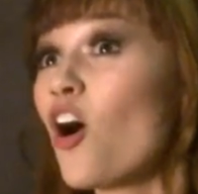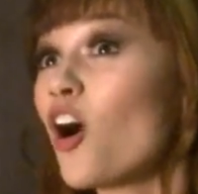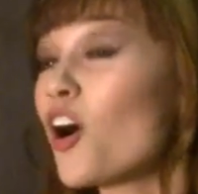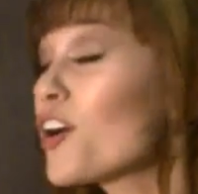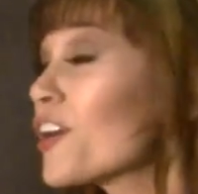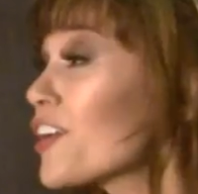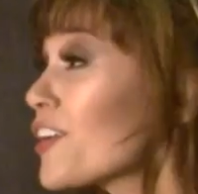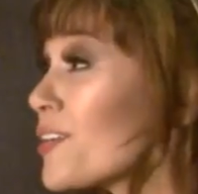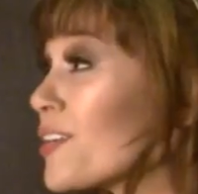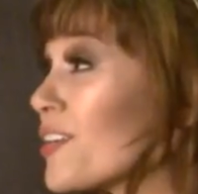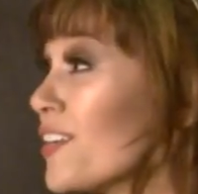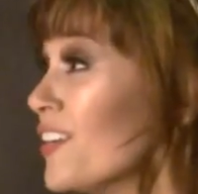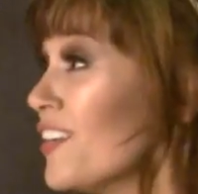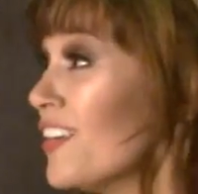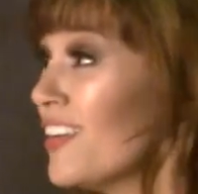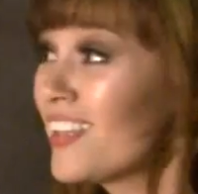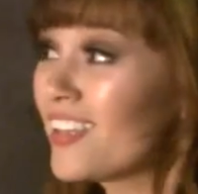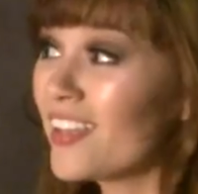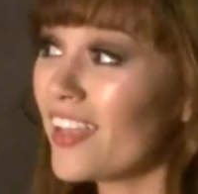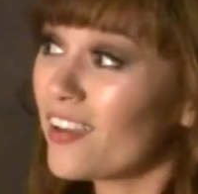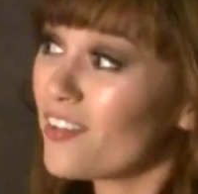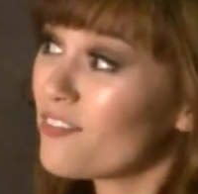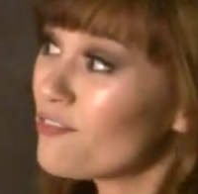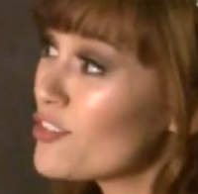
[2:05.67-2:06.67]
art, amazing.
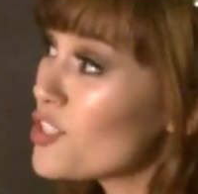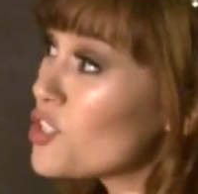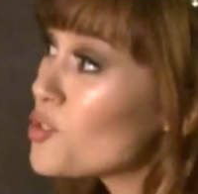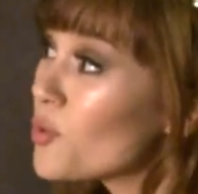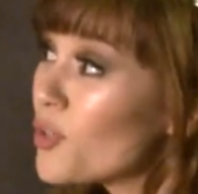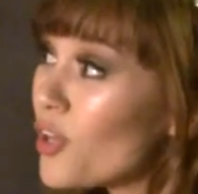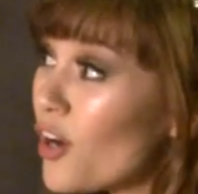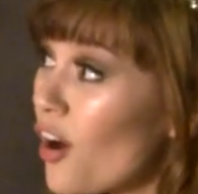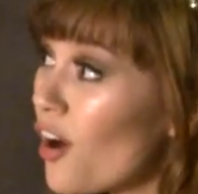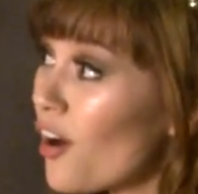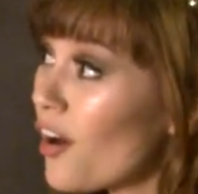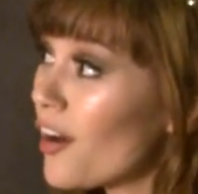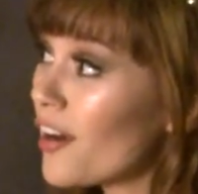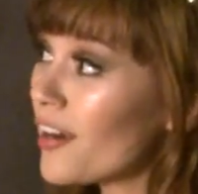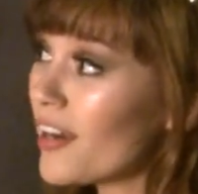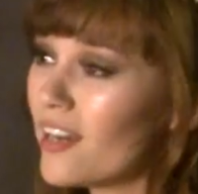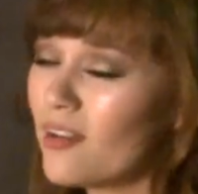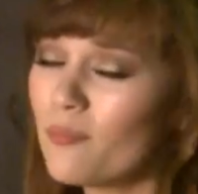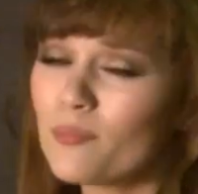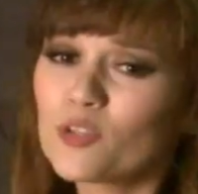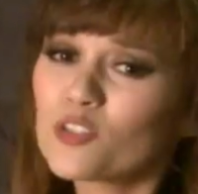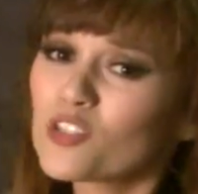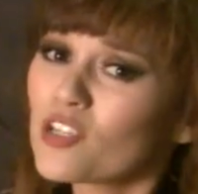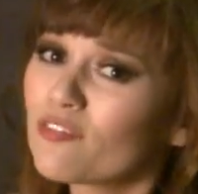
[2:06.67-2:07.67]
like visual art
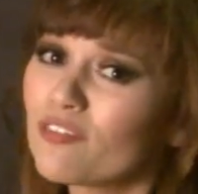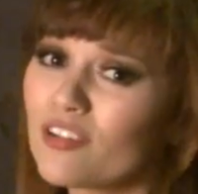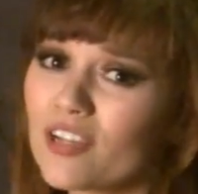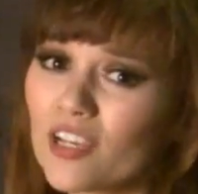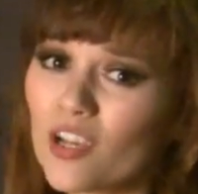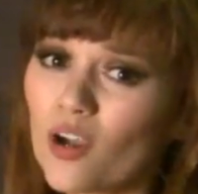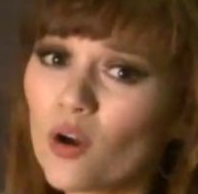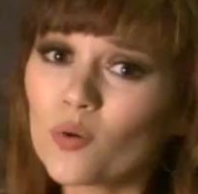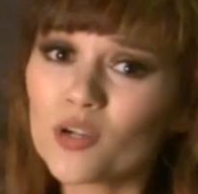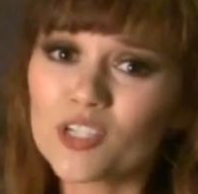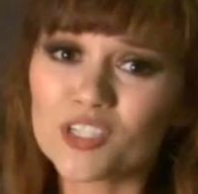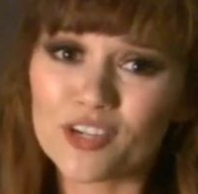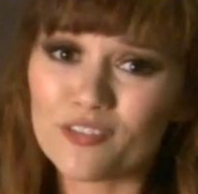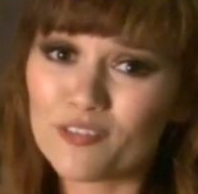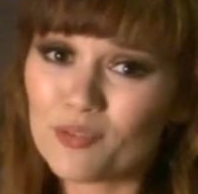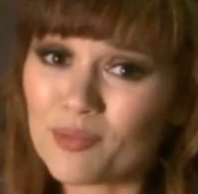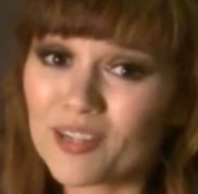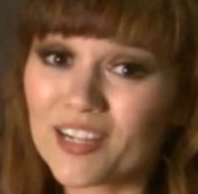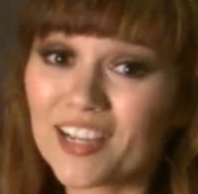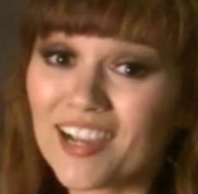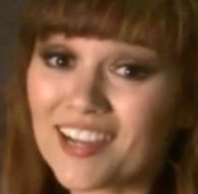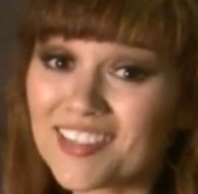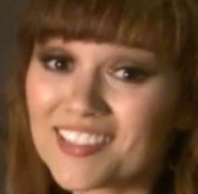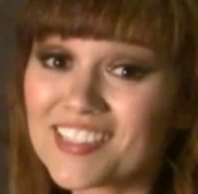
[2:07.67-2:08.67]
and a music video, which
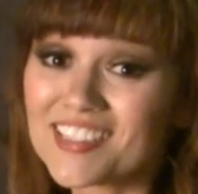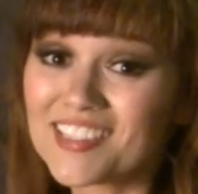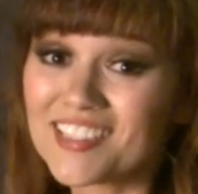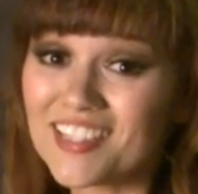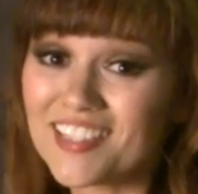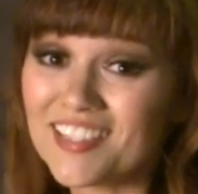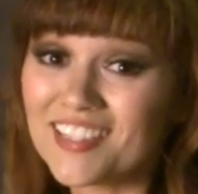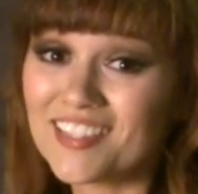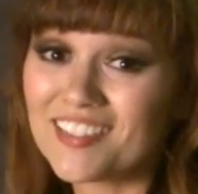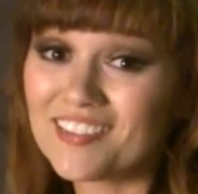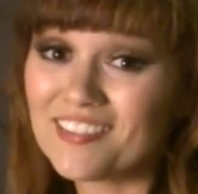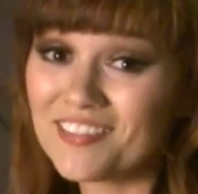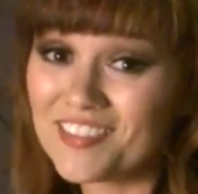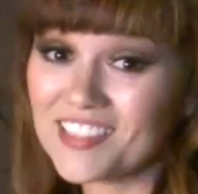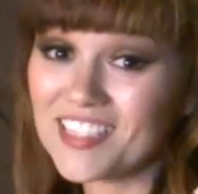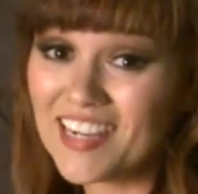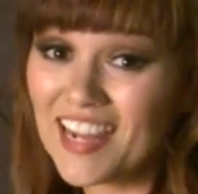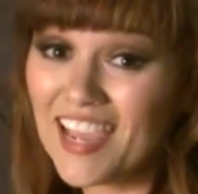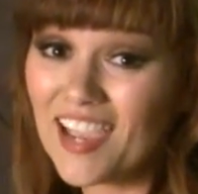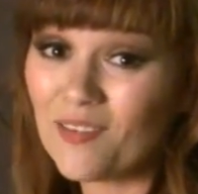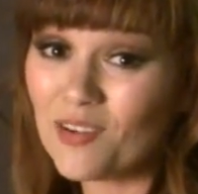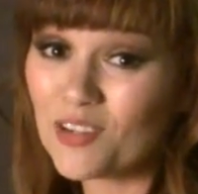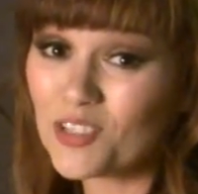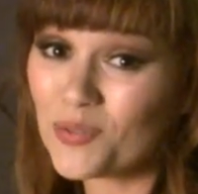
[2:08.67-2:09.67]
everybody got to see
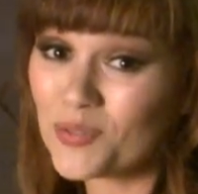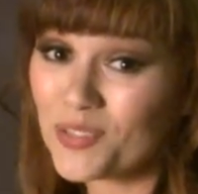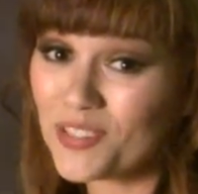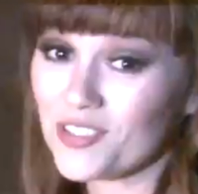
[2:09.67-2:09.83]
today, which